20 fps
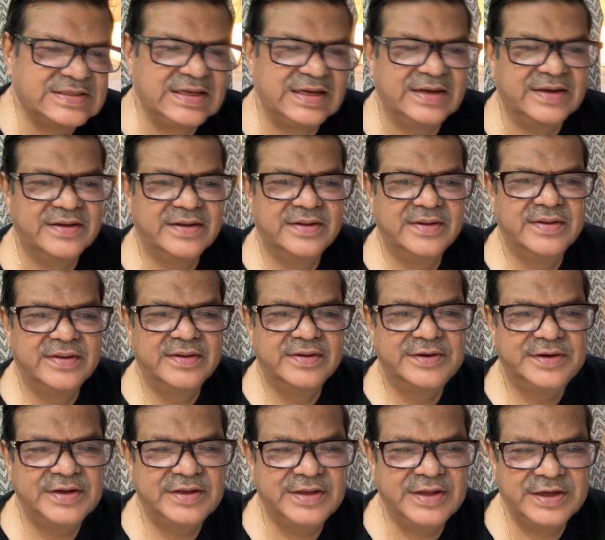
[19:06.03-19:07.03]
there
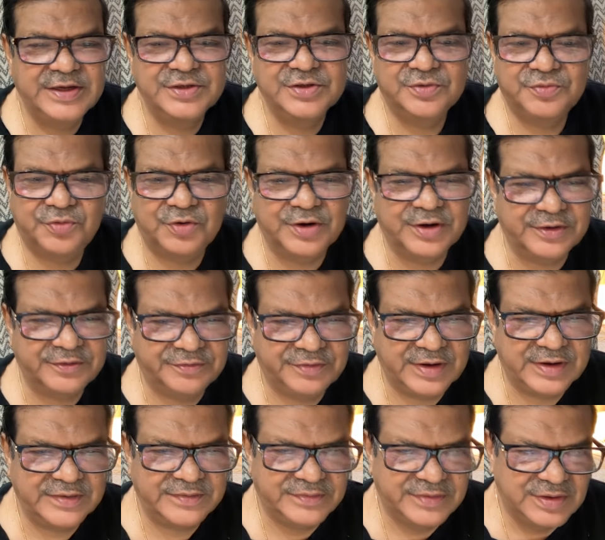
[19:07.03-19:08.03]
till the age of
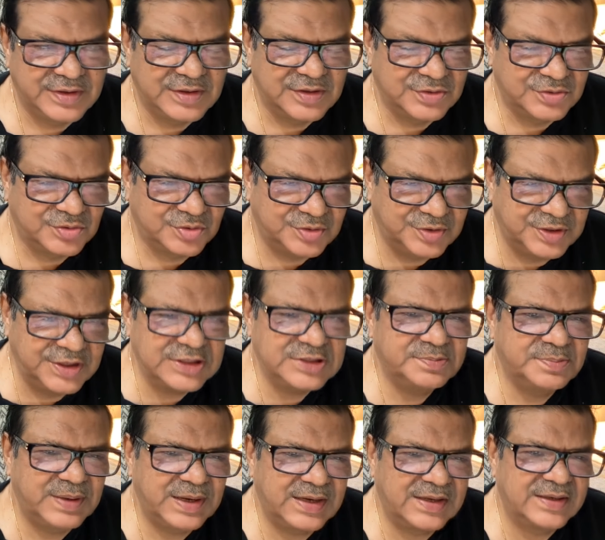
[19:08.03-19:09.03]
45. So this
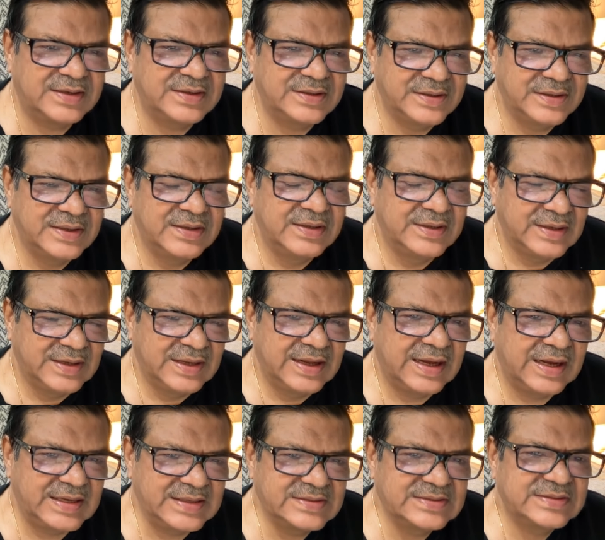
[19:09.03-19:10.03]
planet
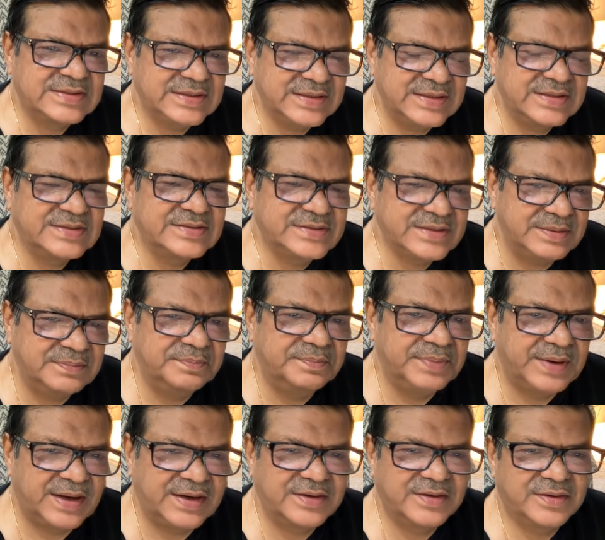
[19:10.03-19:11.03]
has its
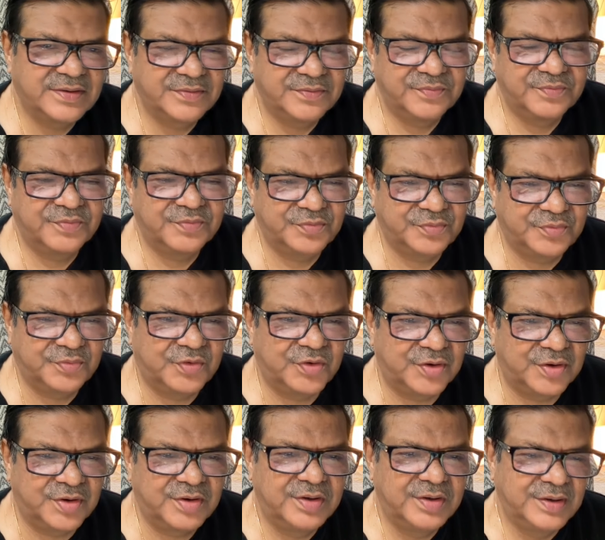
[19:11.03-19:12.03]
impact
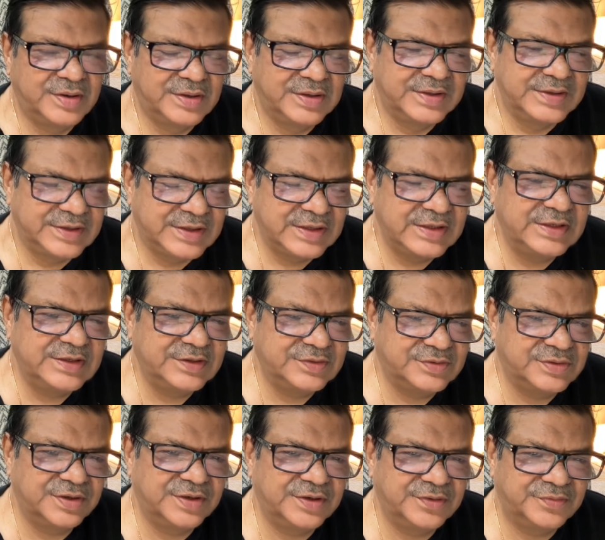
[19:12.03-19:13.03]
for till the age of
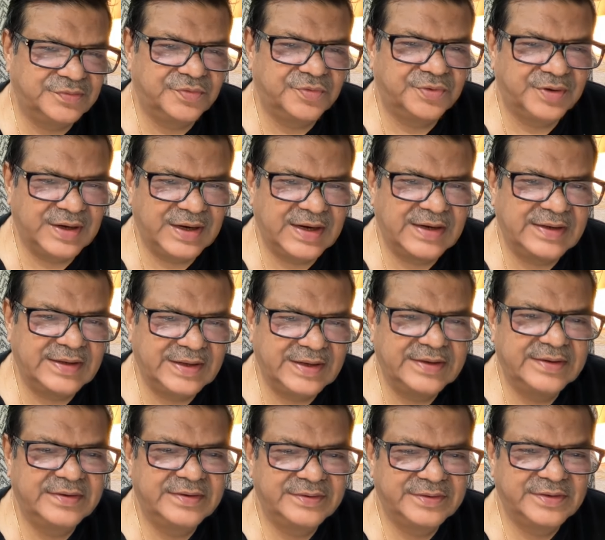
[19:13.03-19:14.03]
34, and then
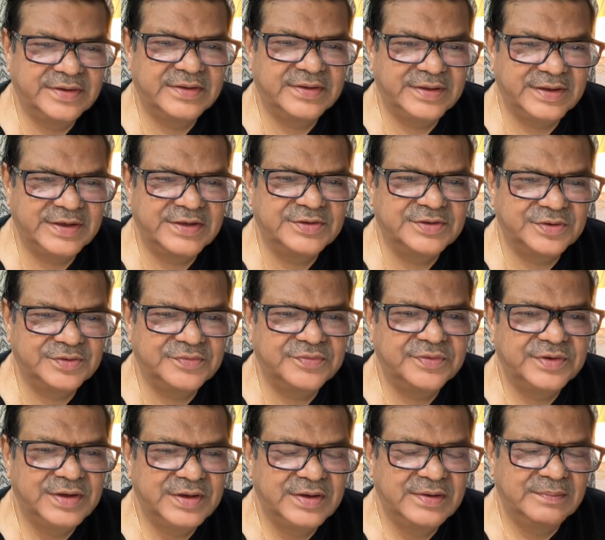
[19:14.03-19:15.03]
till the age of
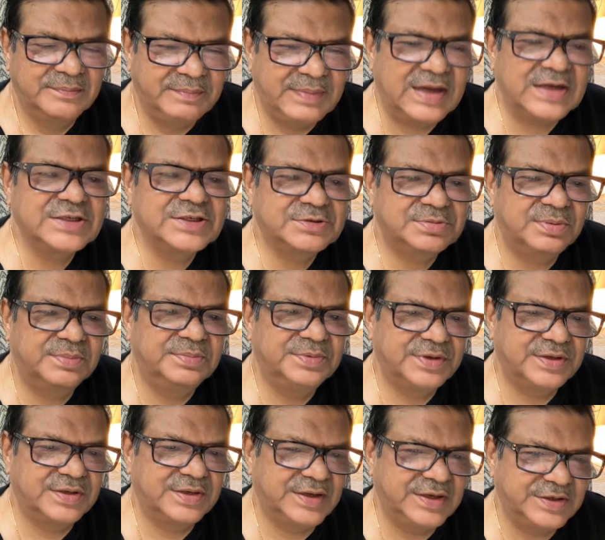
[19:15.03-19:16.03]
maximum
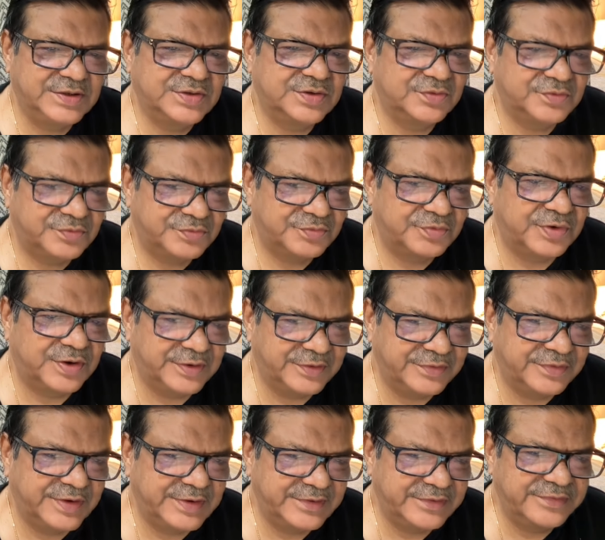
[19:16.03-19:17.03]
till the age of
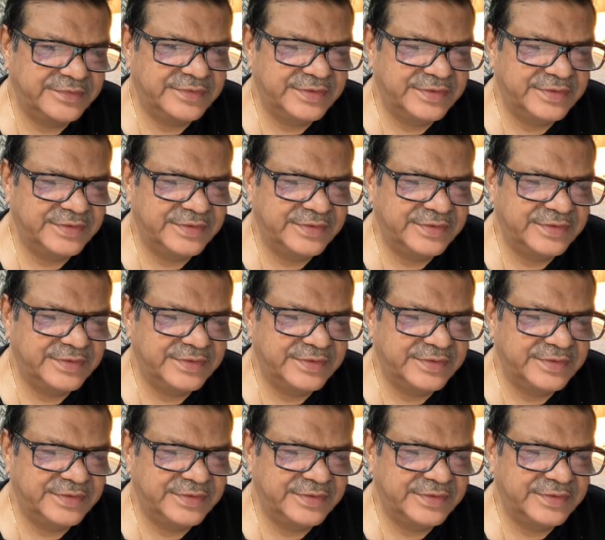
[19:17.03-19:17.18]
45.